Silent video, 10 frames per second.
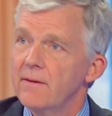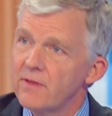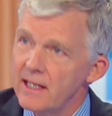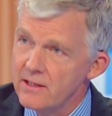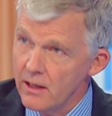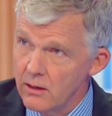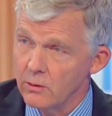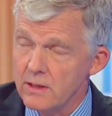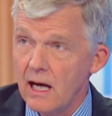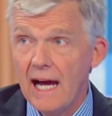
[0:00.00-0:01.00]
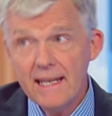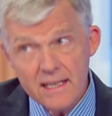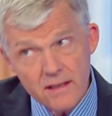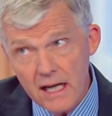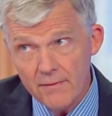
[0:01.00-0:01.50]
If they don't, I think
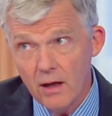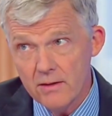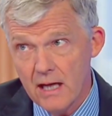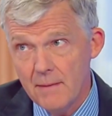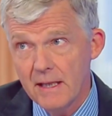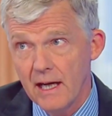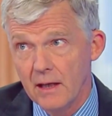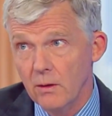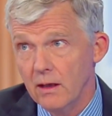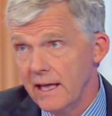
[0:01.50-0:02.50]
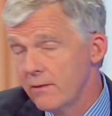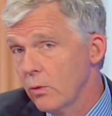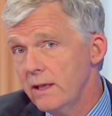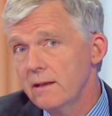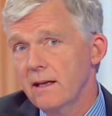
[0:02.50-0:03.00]
he's going to have a hard time in Iowa.
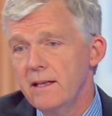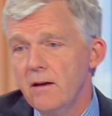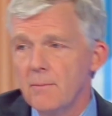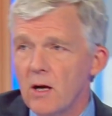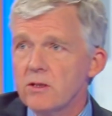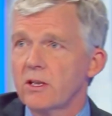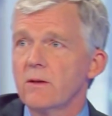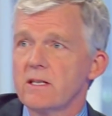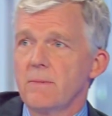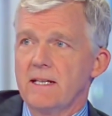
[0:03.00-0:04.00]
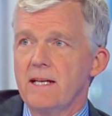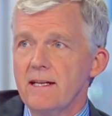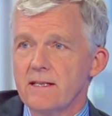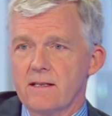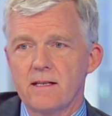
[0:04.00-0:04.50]
And I'm also curious about
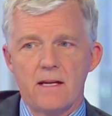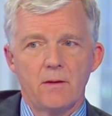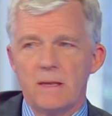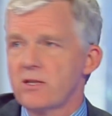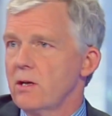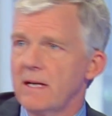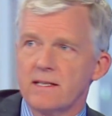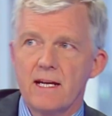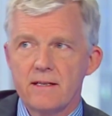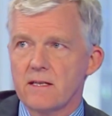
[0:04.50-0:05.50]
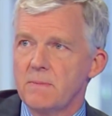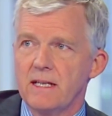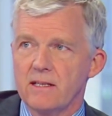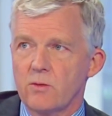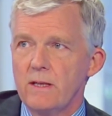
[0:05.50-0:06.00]
Texas, because everybody's talking about Texas
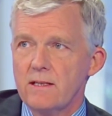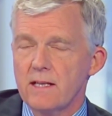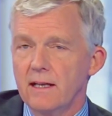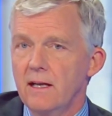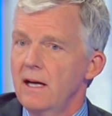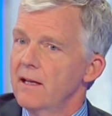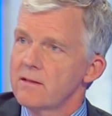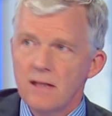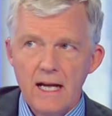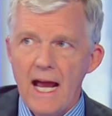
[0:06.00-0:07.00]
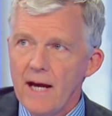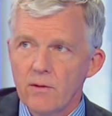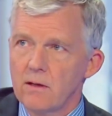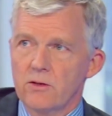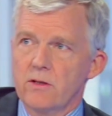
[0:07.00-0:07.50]
being a swing state. There's a lot of
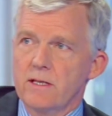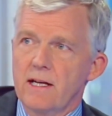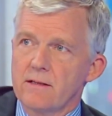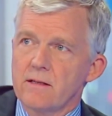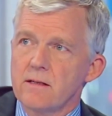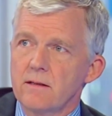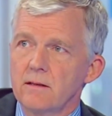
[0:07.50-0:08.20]
agriculture in Texas.